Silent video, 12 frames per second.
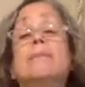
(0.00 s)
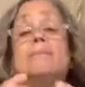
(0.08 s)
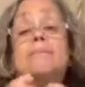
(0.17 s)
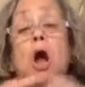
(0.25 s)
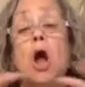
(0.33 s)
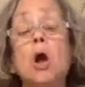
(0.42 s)

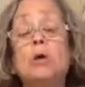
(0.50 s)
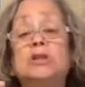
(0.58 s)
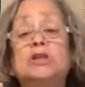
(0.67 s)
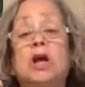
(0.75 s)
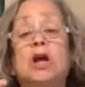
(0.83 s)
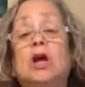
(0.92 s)

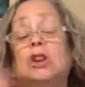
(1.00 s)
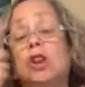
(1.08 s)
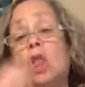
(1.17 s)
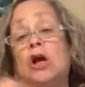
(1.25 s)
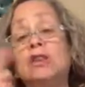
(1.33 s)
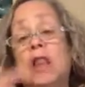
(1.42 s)
Bows
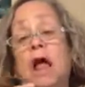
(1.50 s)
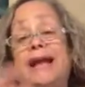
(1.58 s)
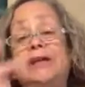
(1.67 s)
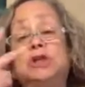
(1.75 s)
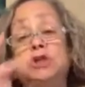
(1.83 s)
look like